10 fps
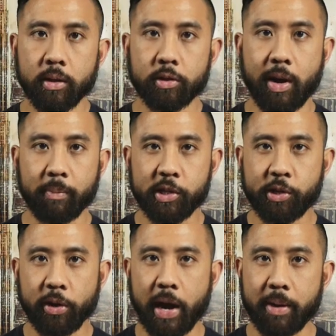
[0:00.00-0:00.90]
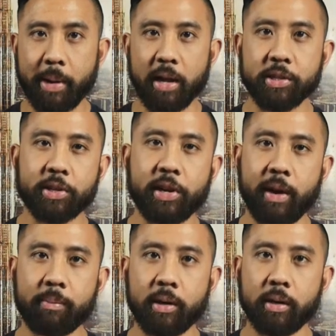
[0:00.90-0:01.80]
So now I'm going to show you how to balance your
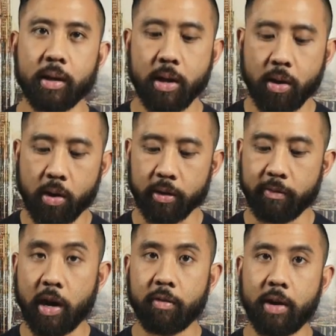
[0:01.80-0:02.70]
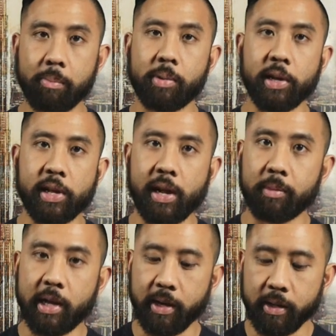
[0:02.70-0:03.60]
camera on the Varavon Birdycam
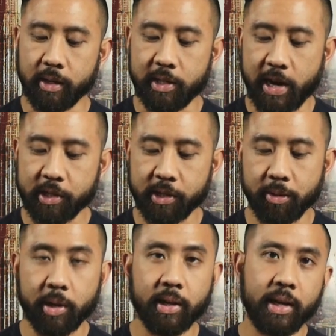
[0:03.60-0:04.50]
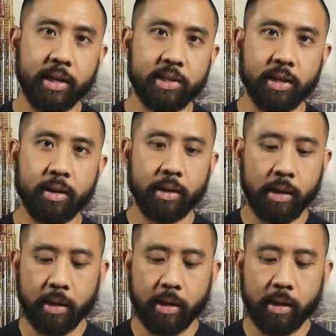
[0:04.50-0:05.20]
Lite. It's actually really easy.